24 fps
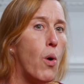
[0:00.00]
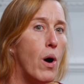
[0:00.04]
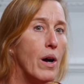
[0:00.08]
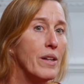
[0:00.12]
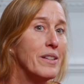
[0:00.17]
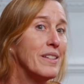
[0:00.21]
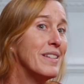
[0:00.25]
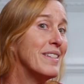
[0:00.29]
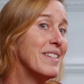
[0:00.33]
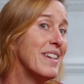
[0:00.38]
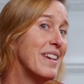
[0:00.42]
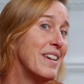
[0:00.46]

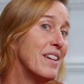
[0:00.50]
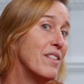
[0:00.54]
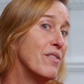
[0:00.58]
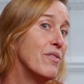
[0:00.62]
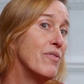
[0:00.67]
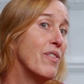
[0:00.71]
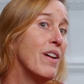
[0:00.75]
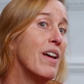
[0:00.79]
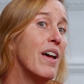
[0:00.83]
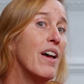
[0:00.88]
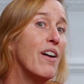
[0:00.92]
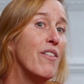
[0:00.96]

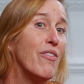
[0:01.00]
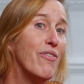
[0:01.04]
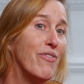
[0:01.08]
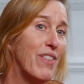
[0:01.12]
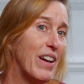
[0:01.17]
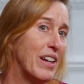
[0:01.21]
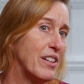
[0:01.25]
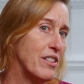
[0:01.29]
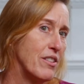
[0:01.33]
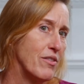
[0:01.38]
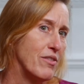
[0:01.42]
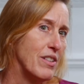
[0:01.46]
quantitative
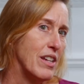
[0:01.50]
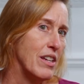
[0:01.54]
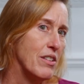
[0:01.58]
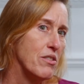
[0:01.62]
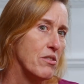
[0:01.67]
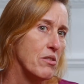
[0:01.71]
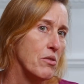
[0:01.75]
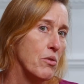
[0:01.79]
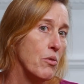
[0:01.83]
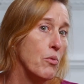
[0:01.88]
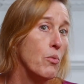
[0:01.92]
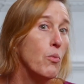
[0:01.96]

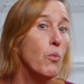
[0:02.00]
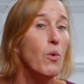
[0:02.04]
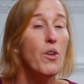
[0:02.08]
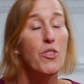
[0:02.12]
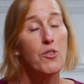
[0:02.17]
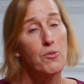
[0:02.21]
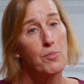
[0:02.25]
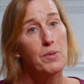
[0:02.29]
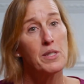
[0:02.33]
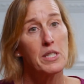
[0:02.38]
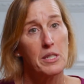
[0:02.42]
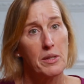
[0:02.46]
effectiveness
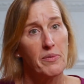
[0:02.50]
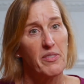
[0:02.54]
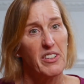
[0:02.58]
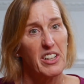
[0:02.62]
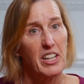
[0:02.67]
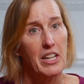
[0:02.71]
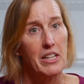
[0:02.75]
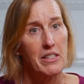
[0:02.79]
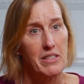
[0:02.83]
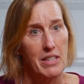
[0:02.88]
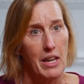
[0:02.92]
with specific